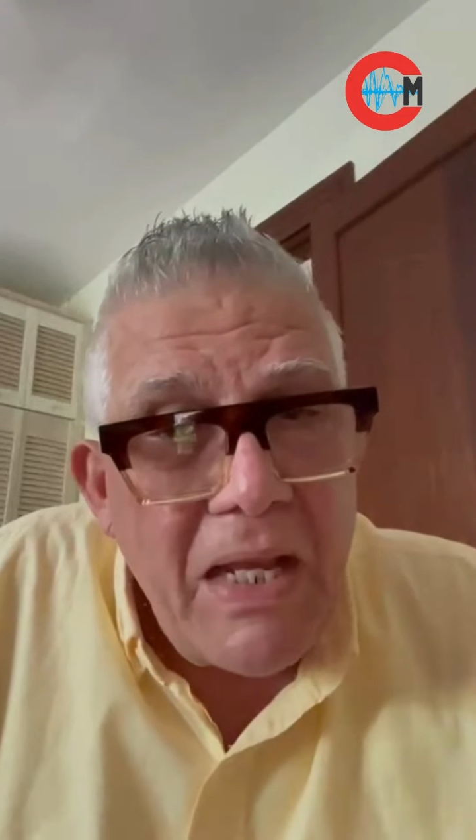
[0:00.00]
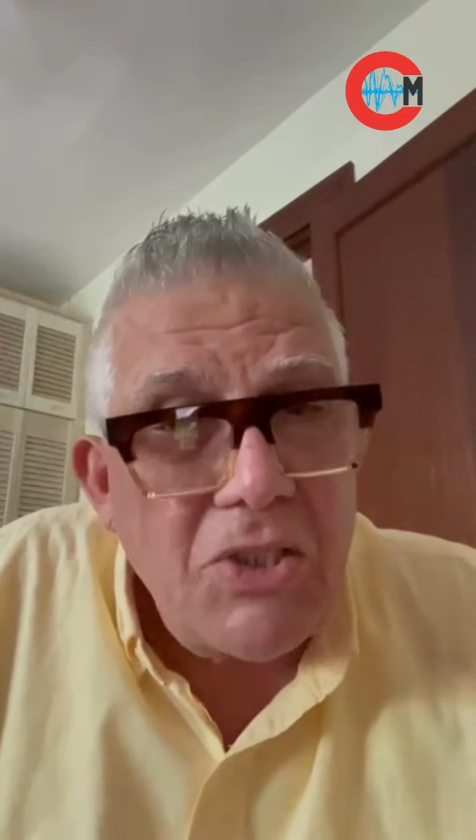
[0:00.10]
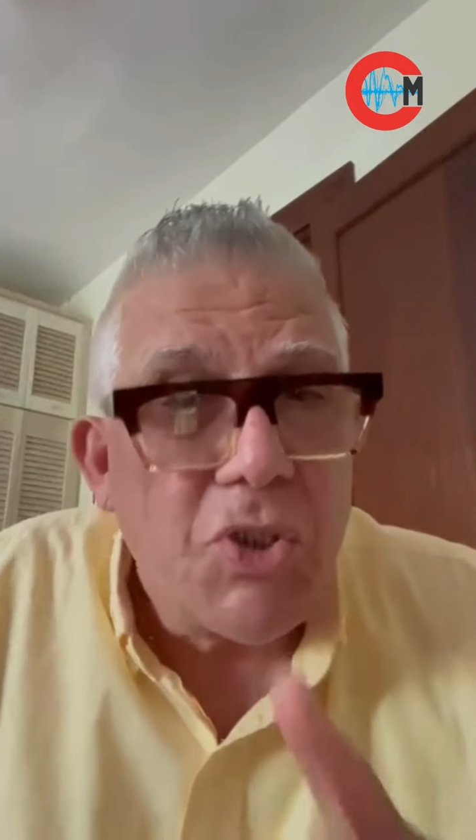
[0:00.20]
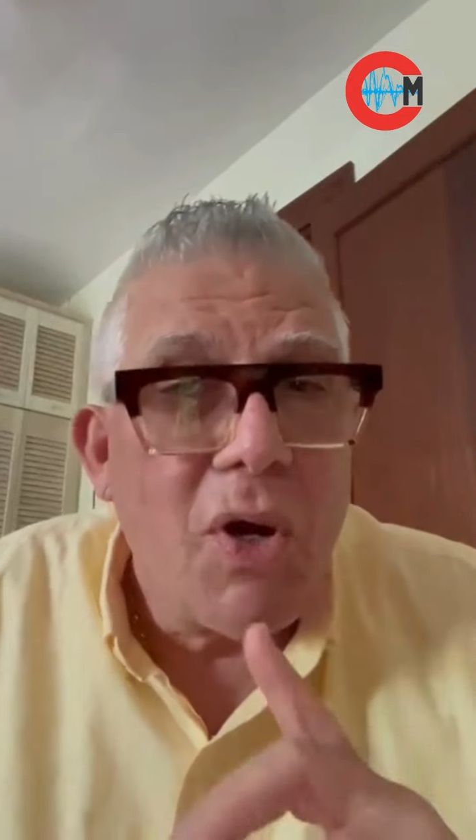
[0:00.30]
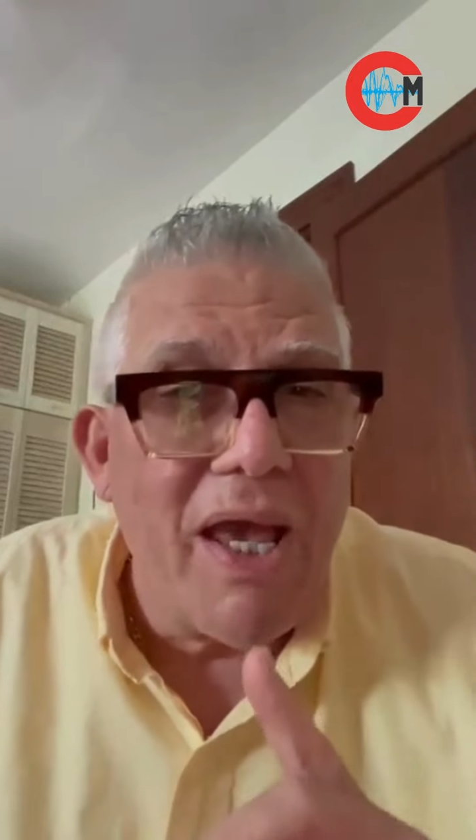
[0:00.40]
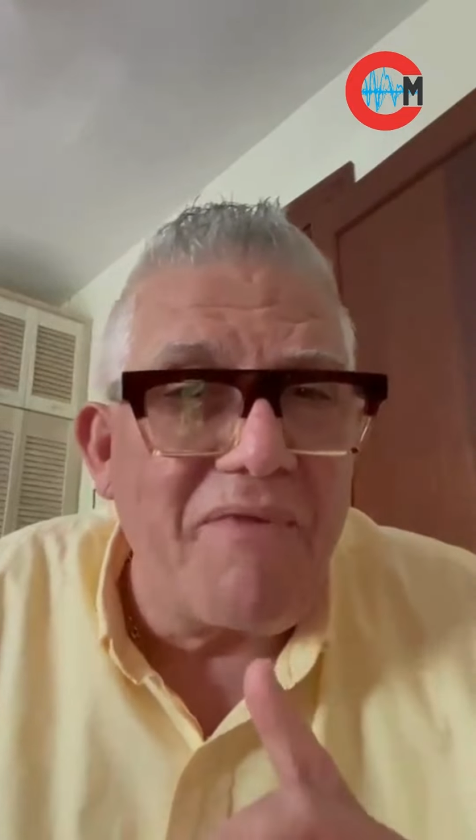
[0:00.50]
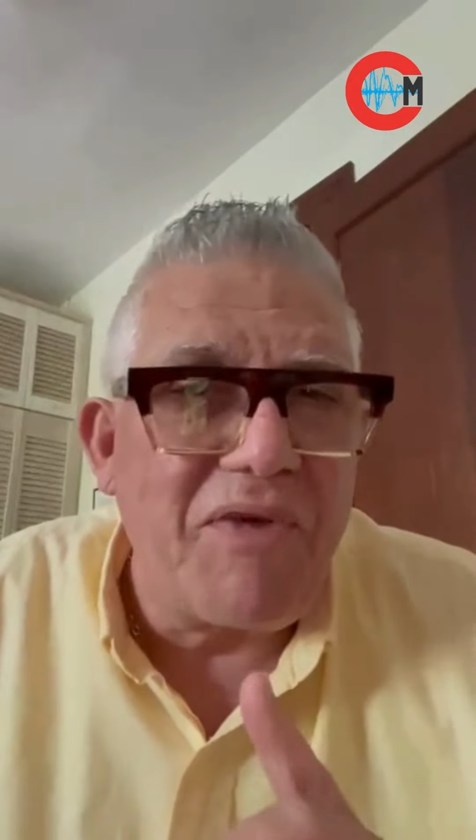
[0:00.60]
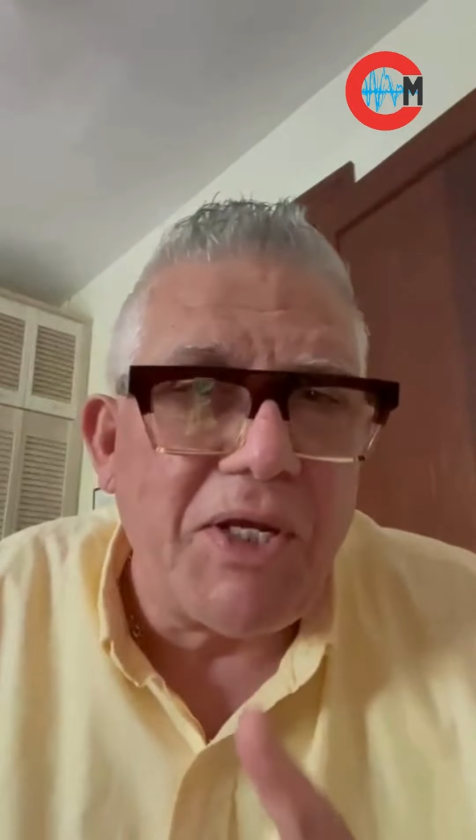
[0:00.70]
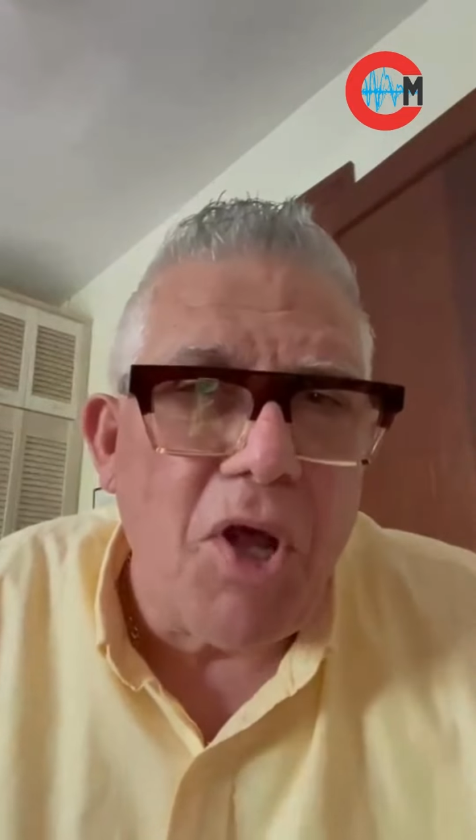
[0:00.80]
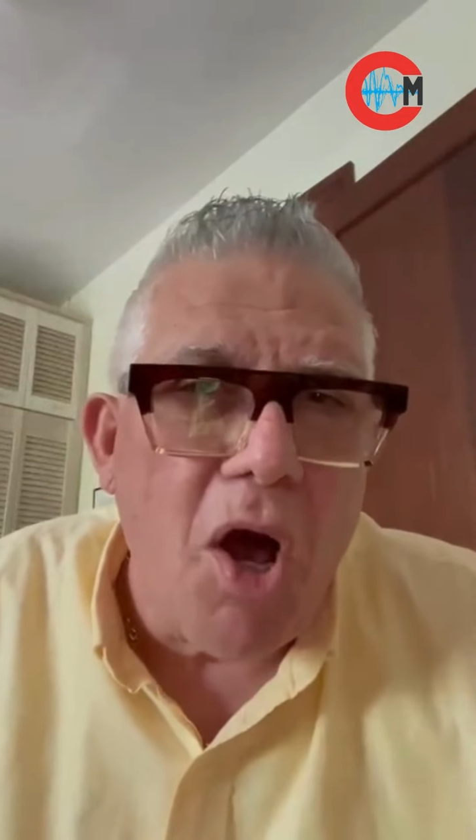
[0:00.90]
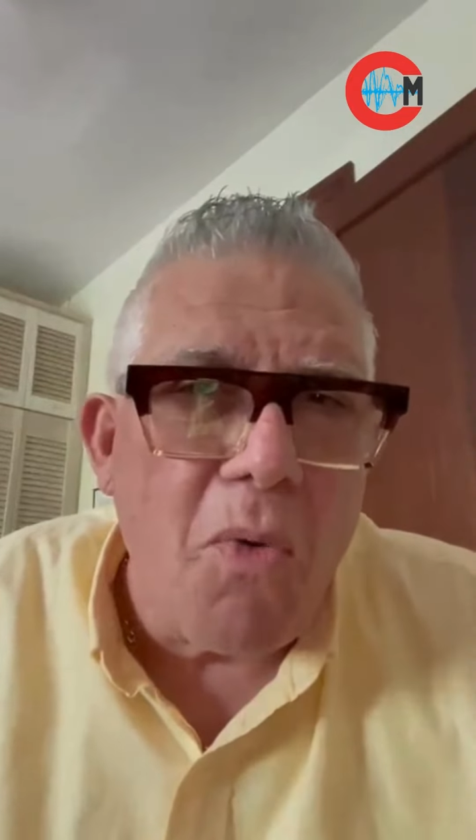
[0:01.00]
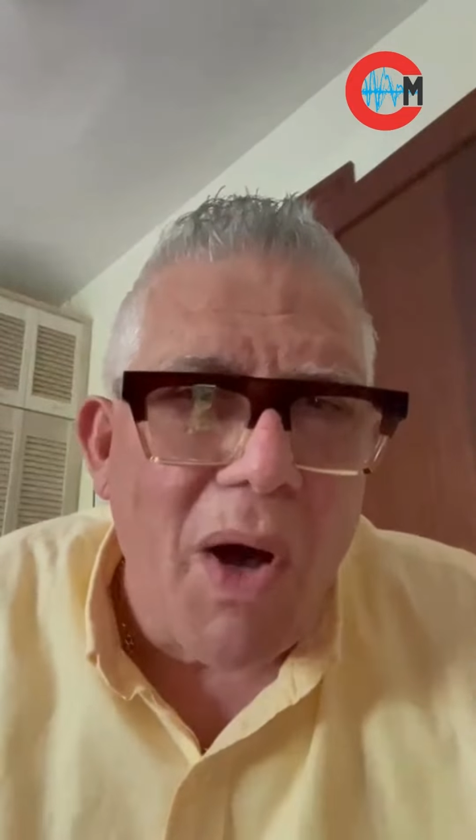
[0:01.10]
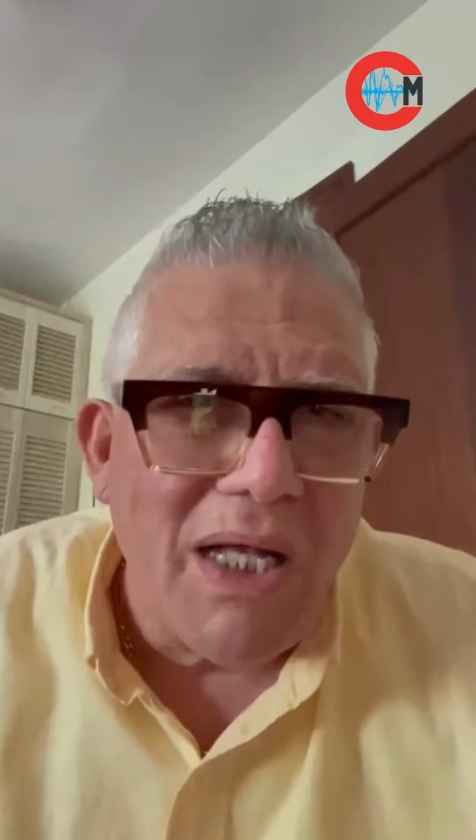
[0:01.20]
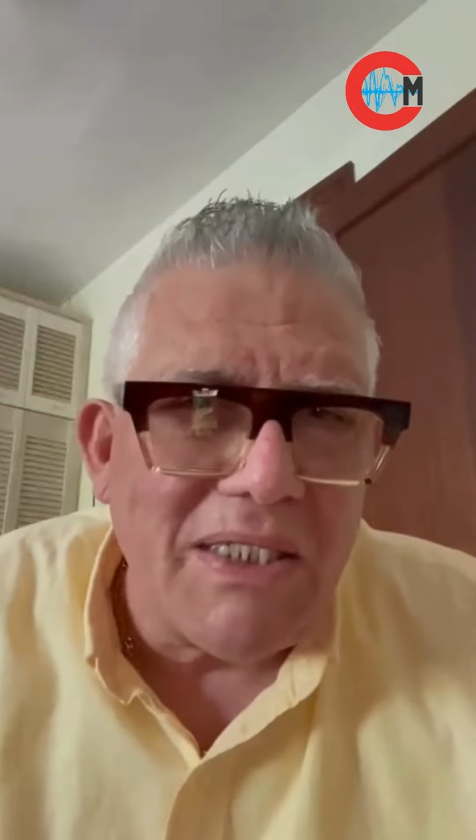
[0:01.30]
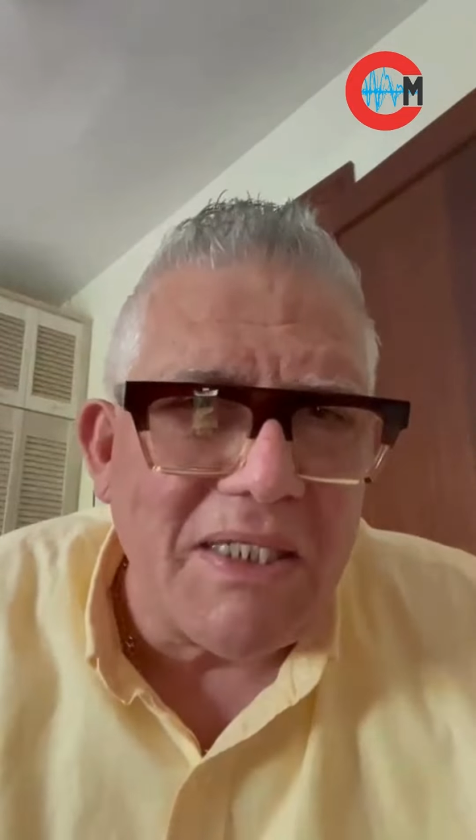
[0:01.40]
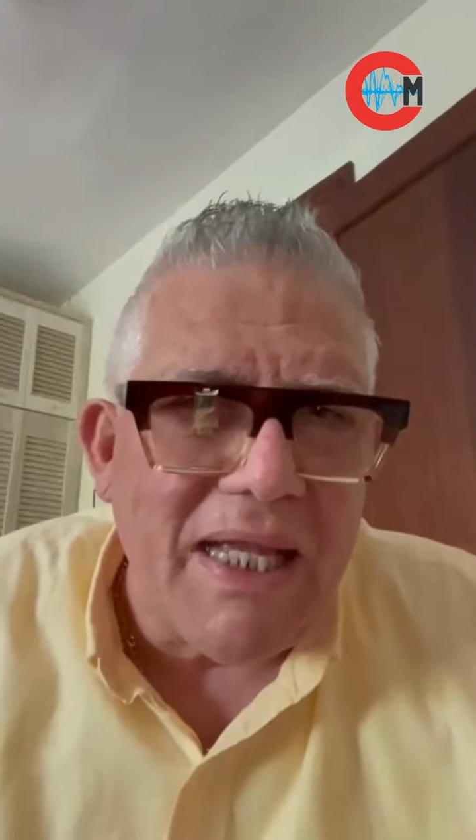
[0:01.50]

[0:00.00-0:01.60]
So if you don't want to